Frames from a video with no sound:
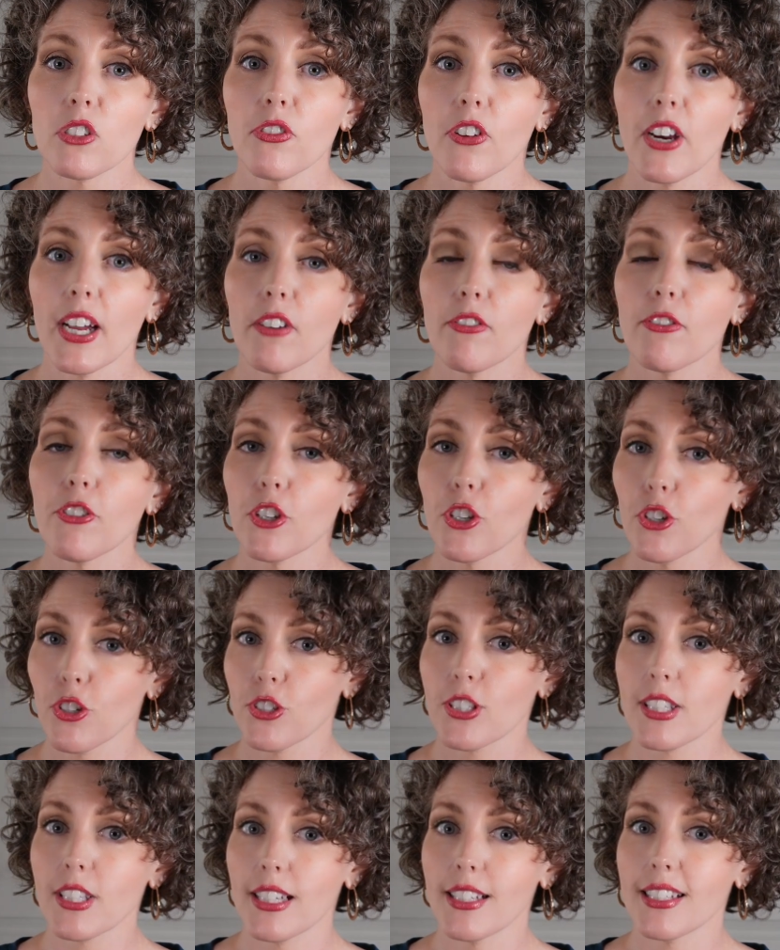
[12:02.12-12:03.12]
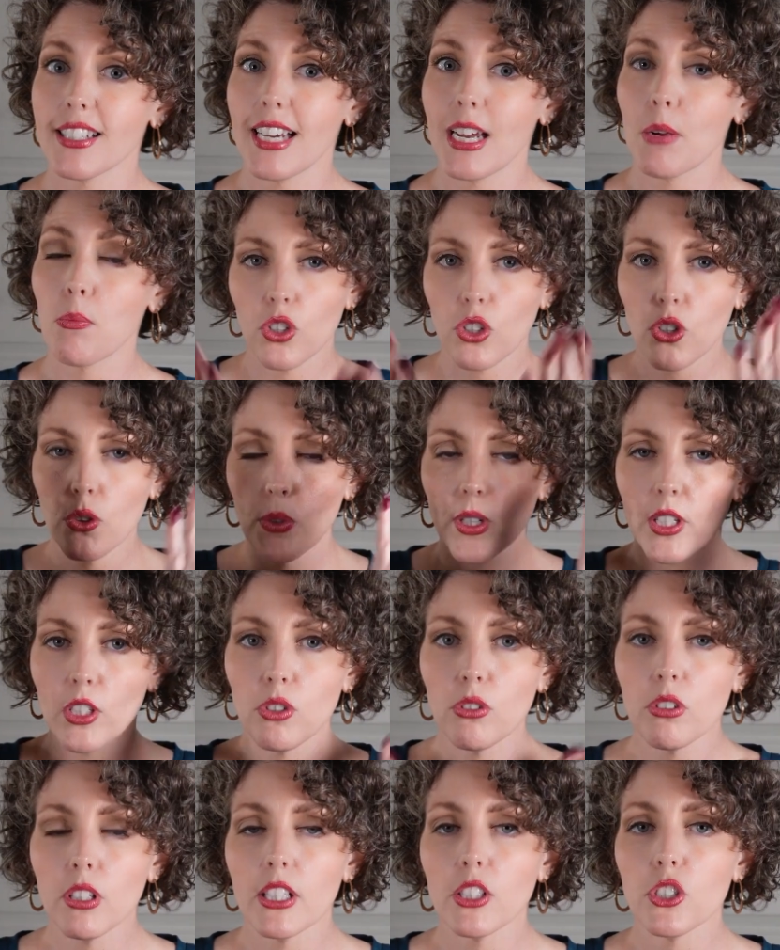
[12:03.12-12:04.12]
friend for your skin type. You're going
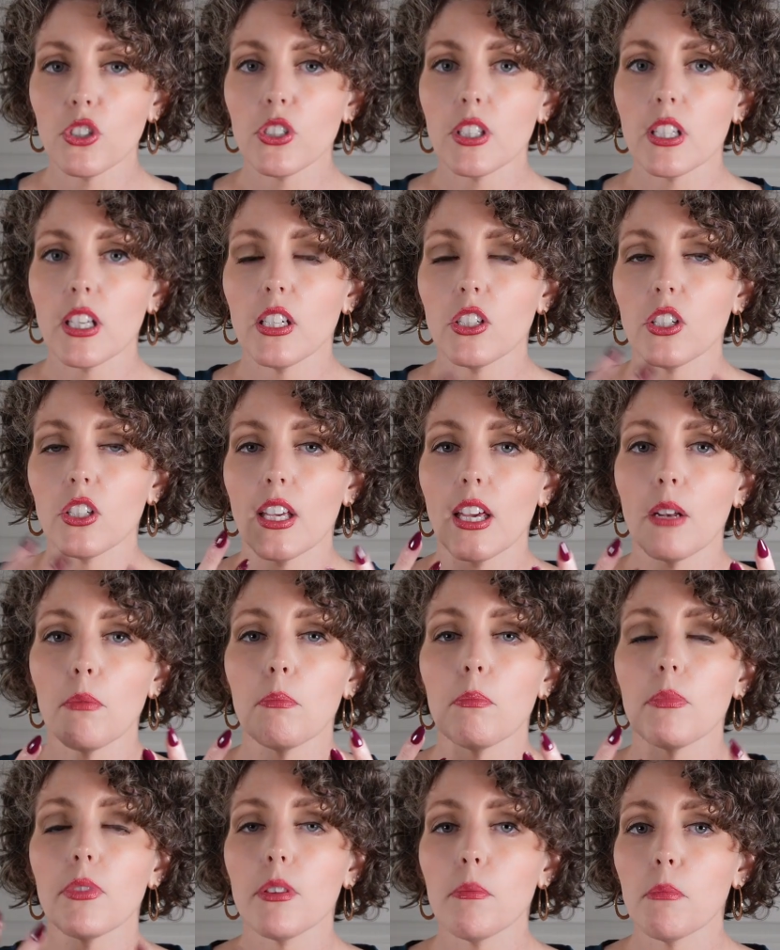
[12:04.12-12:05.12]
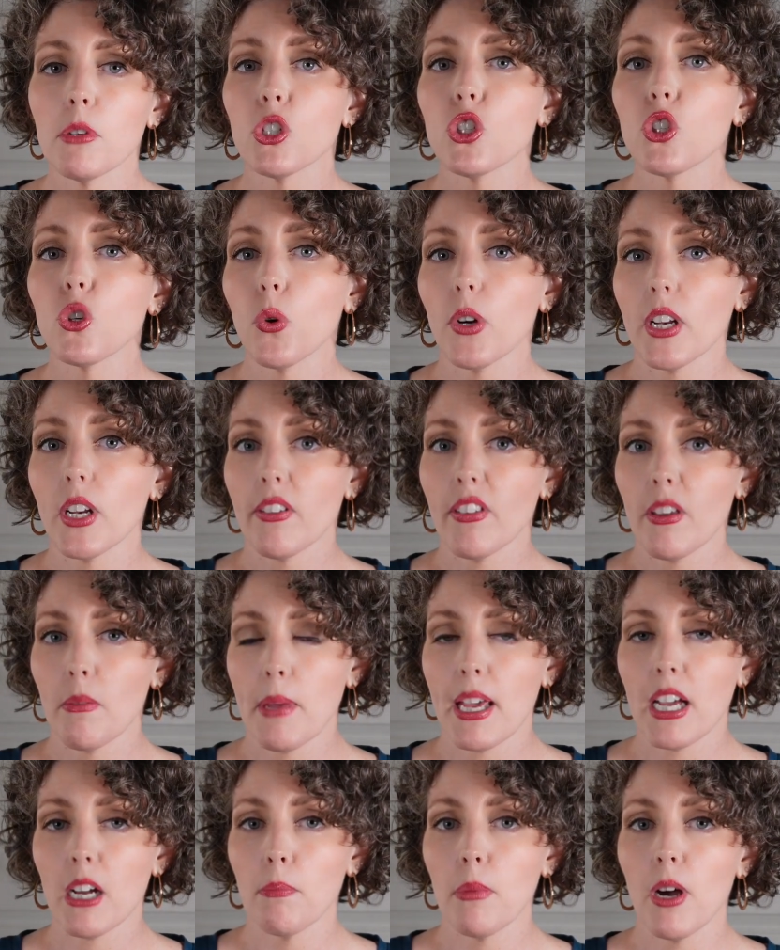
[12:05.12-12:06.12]
to cleanse your skin and get the majority of that
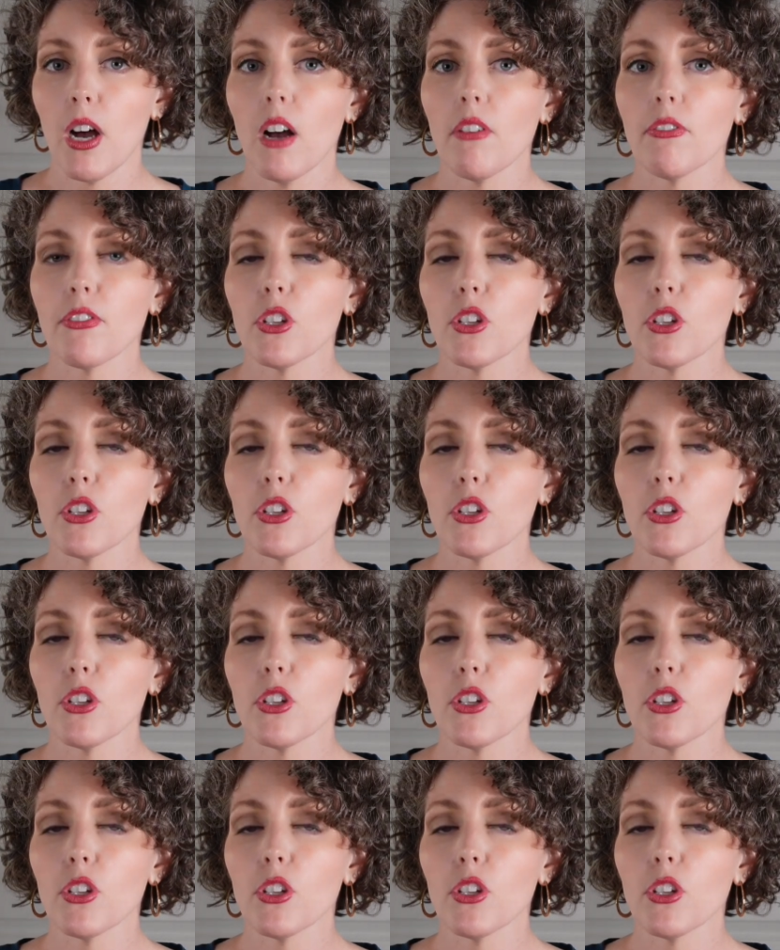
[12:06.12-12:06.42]
makeup off.